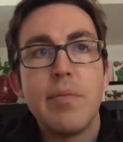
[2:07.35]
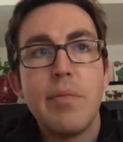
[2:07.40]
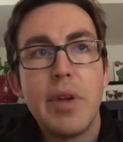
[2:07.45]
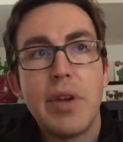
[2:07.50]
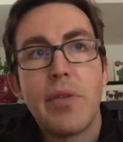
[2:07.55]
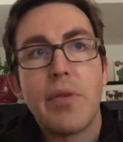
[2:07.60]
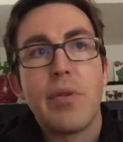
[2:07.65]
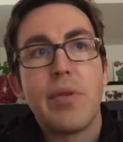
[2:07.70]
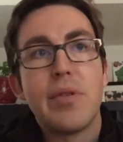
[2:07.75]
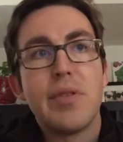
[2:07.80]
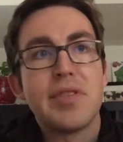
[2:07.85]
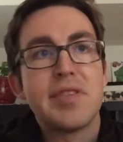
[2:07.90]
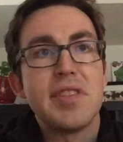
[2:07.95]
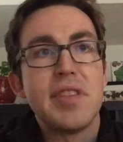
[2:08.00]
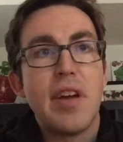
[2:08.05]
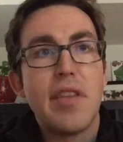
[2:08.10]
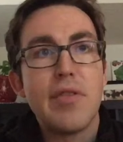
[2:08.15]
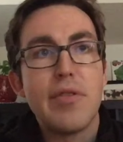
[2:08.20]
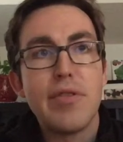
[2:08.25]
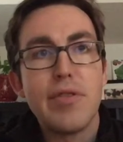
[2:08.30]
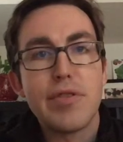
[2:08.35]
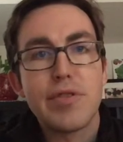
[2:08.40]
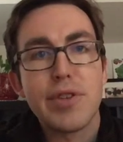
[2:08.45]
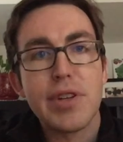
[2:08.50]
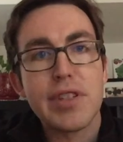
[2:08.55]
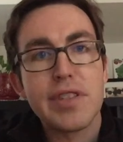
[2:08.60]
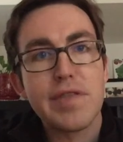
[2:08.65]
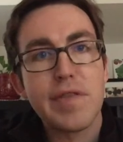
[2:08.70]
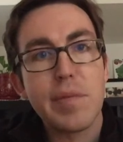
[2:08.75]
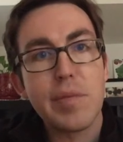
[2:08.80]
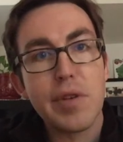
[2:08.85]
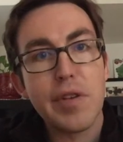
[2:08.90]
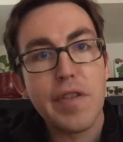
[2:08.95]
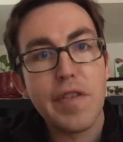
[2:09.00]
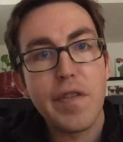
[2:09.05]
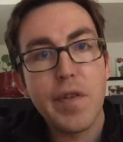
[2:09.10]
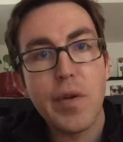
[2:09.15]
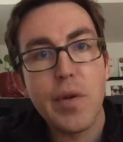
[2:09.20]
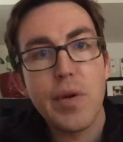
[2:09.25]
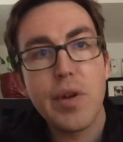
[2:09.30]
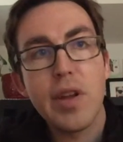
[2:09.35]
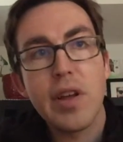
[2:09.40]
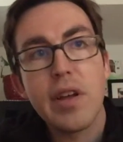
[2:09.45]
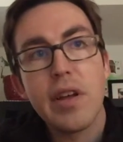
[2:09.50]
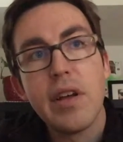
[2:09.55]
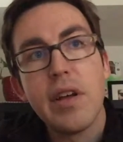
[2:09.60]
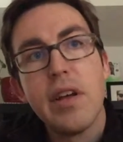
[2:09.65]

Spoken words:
minerals, and other nutrients from your food.